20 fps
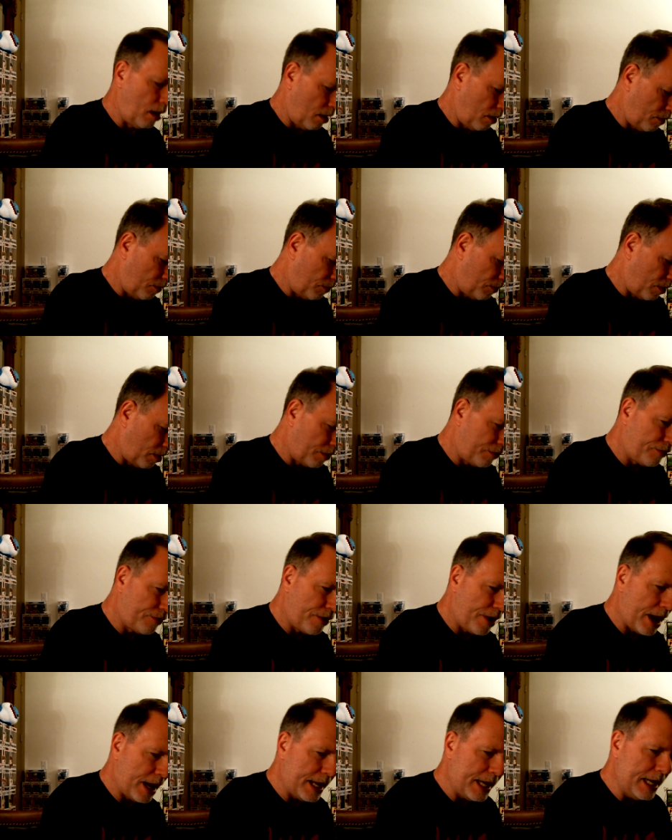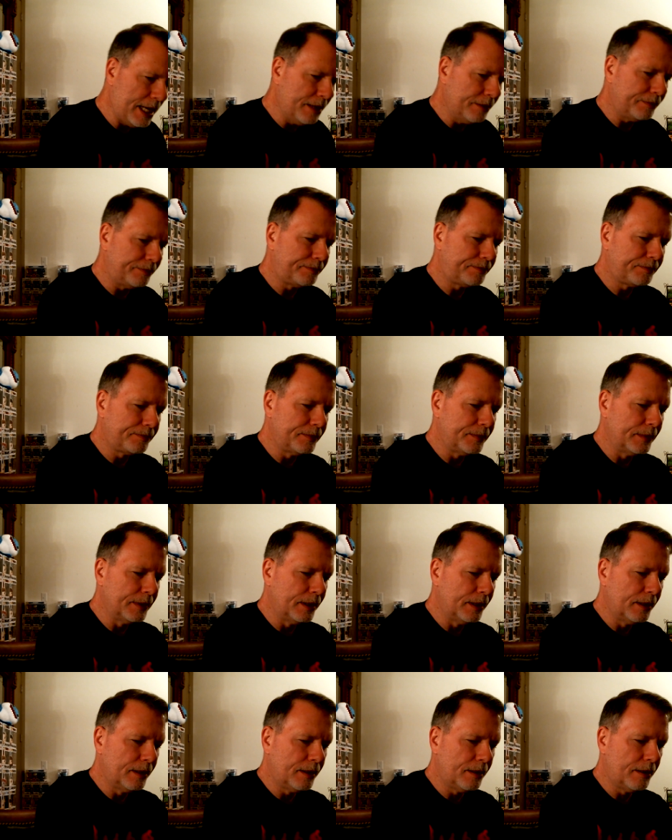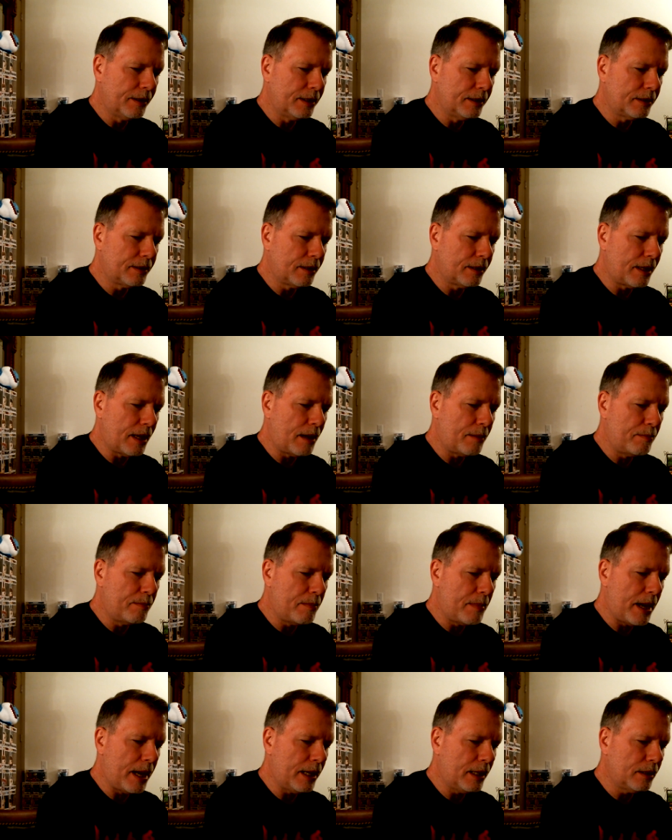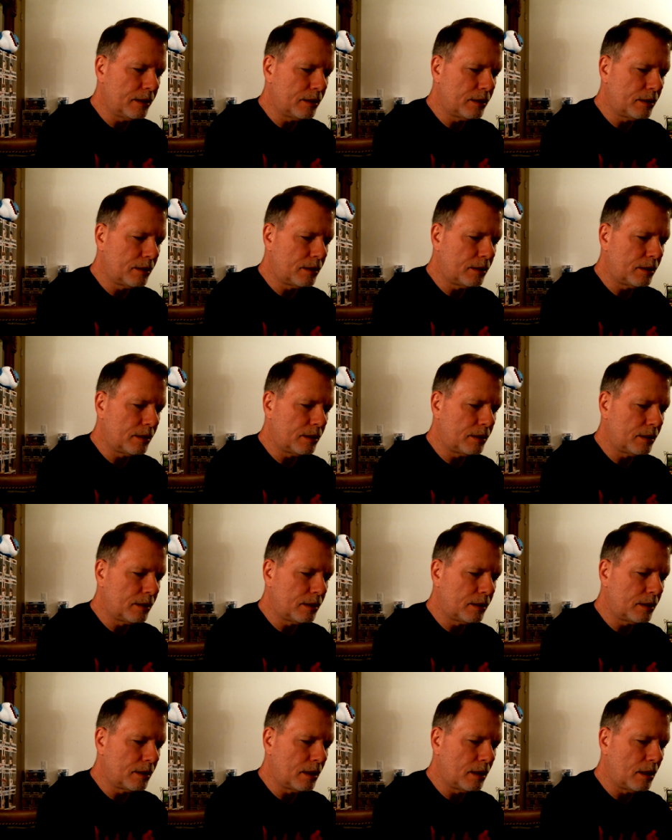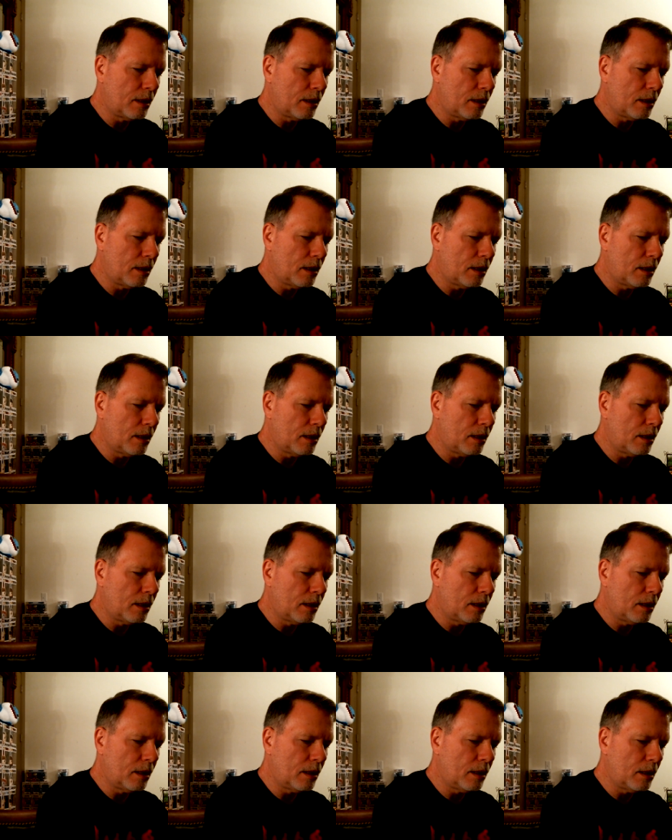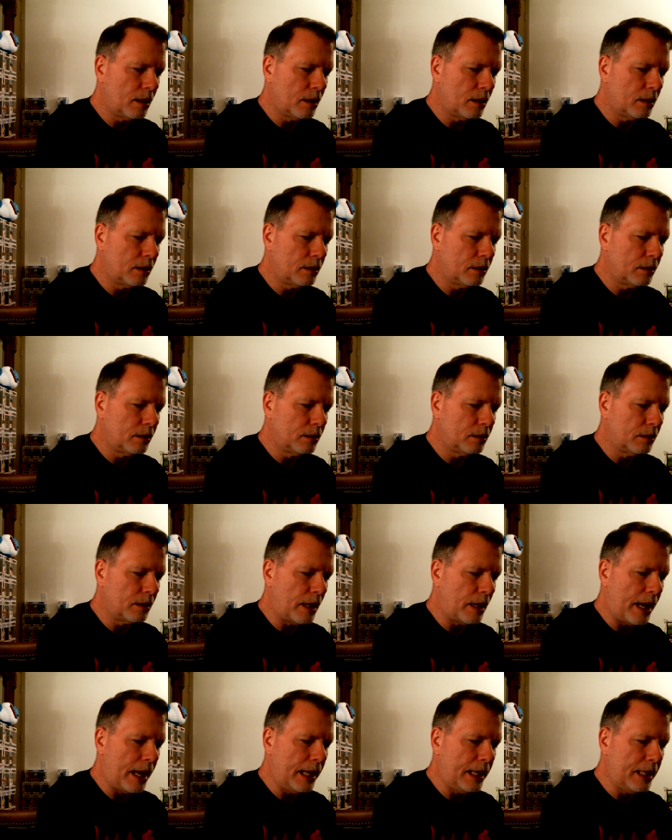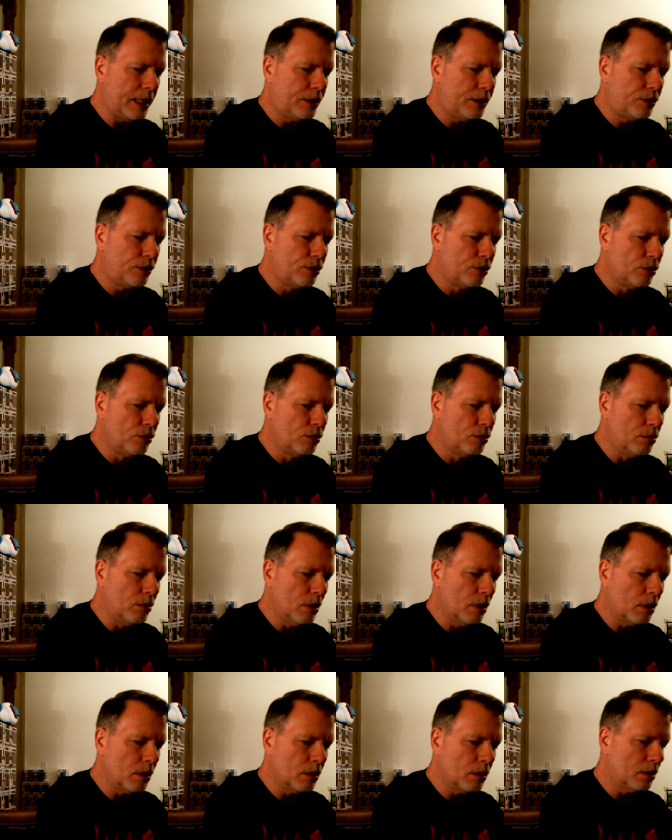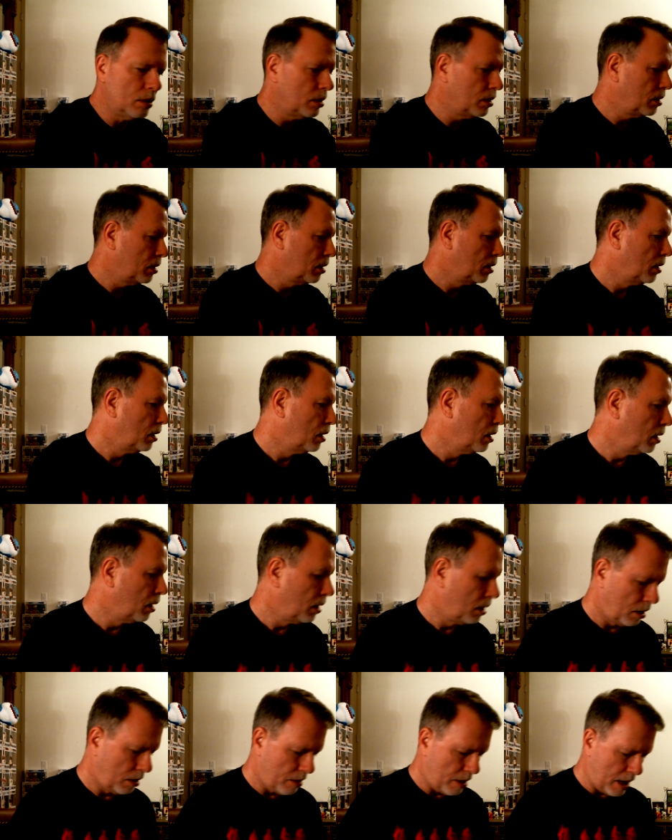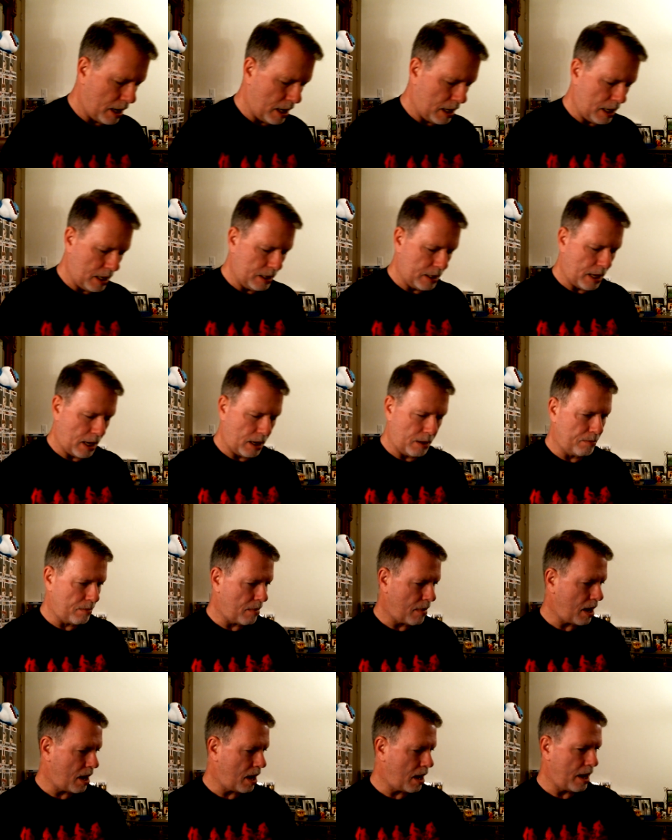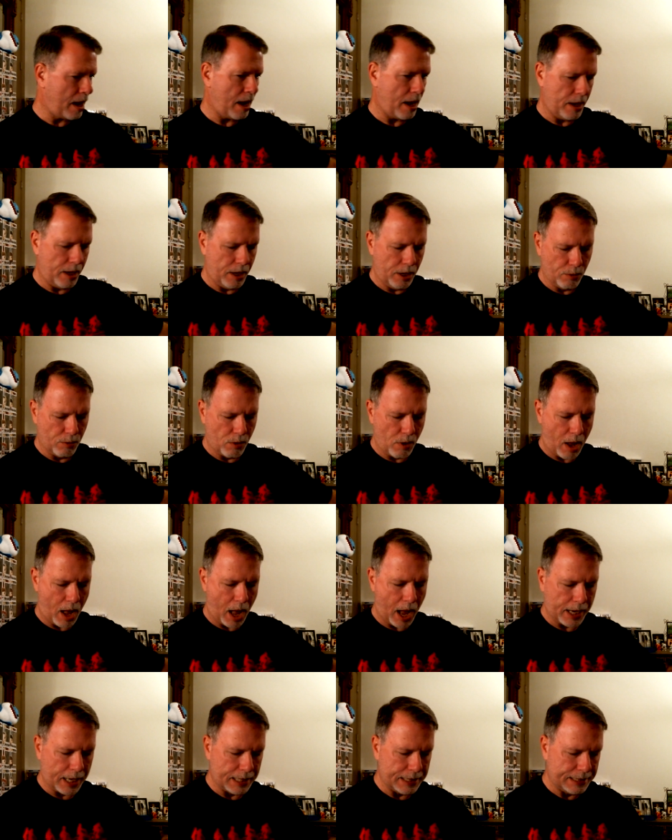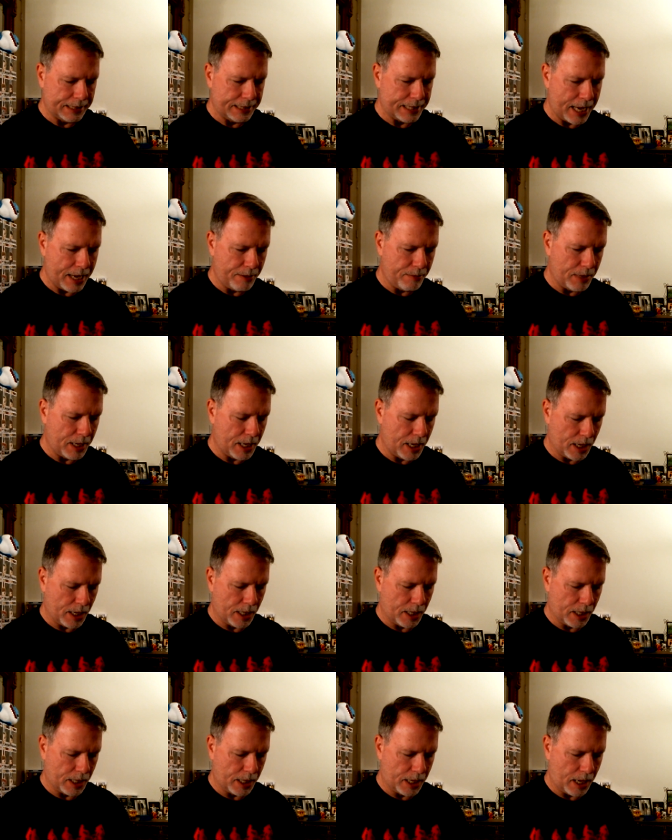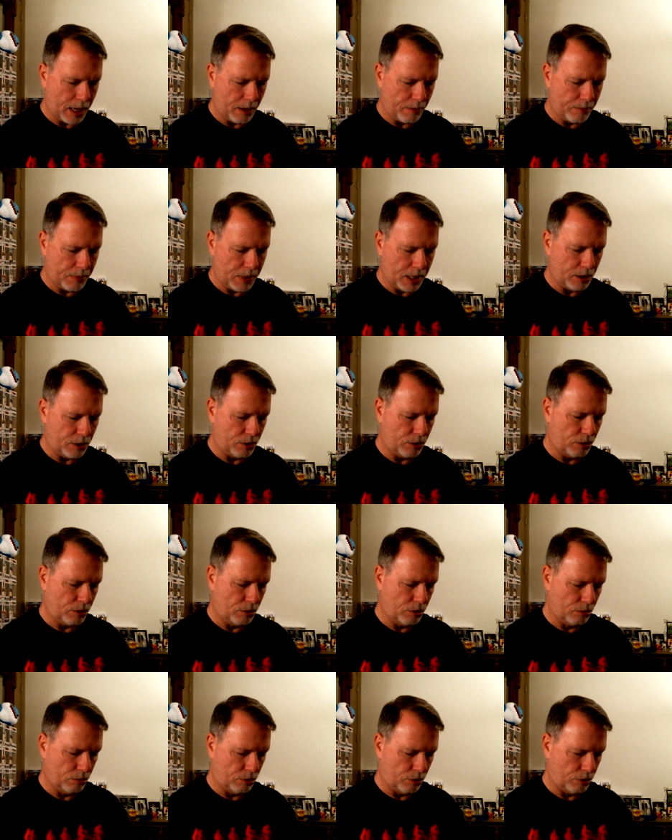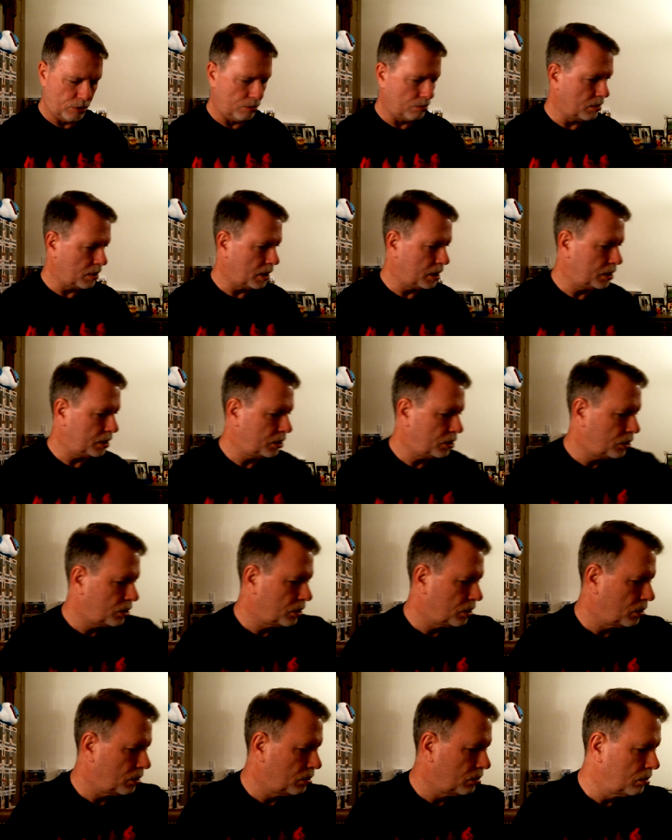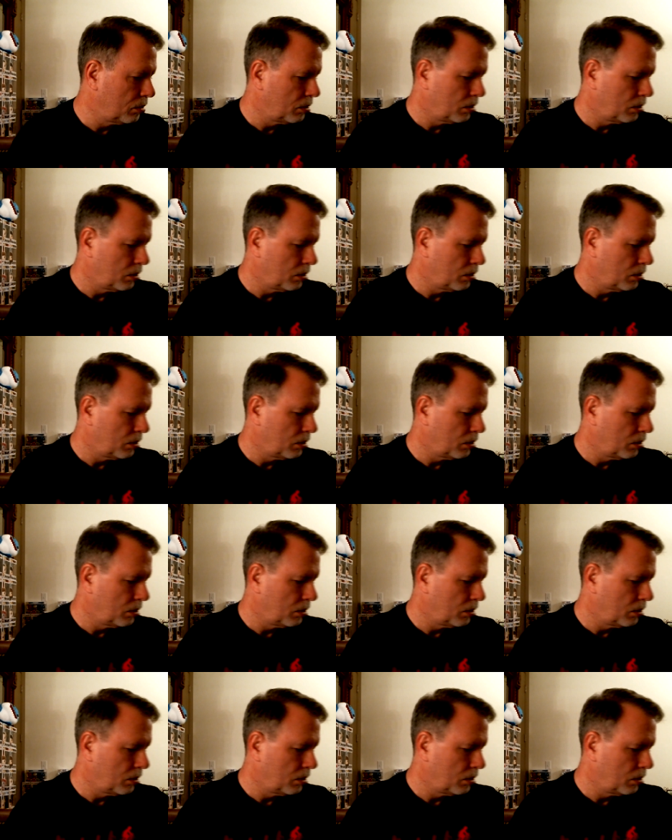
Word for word: for Freddy. All right, so that makes uh, 82. All right, and that My Hero Academia can't be too too much. So